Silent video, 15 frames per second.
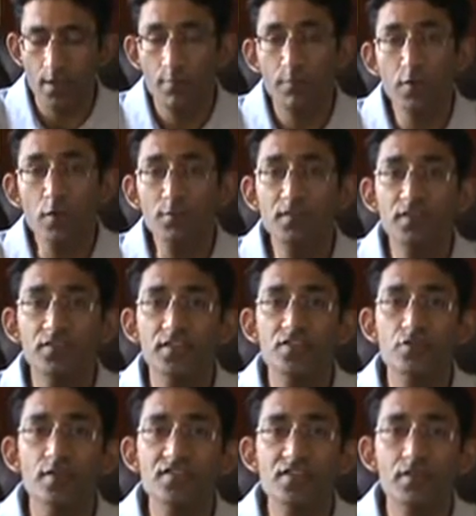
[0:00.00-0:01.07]
Few of these
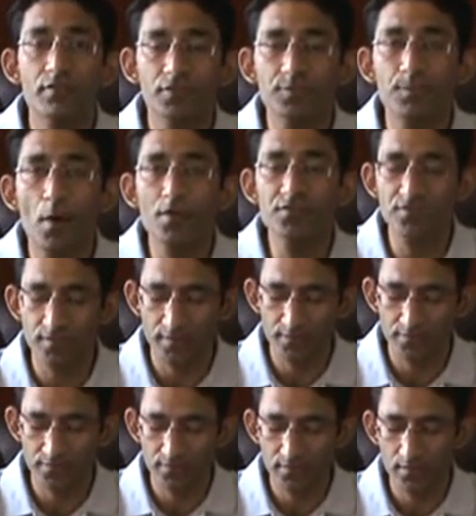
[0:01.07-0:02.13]
interesting
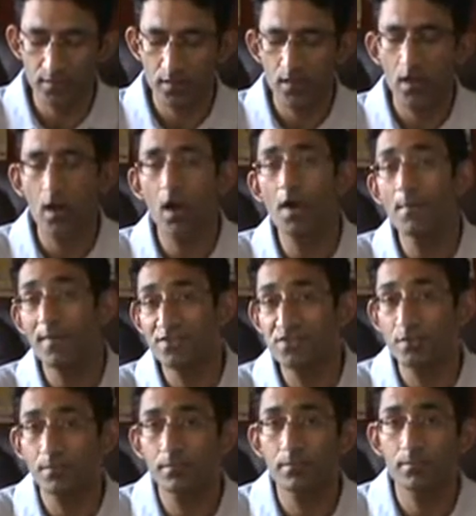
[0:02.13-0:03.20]
responses are
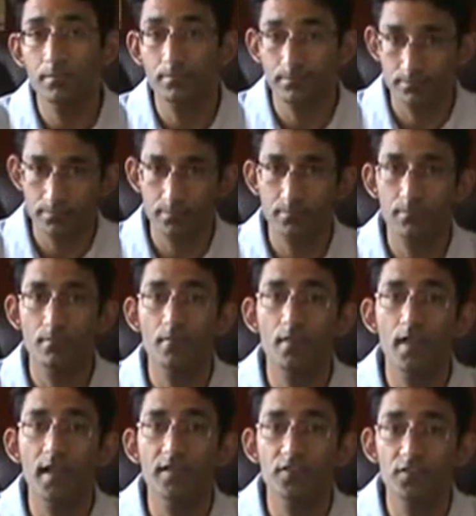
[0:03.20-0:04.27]
mentioned
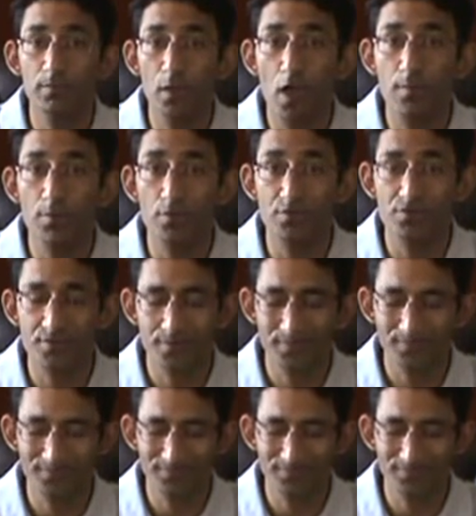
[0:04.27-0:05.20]
in this blog post.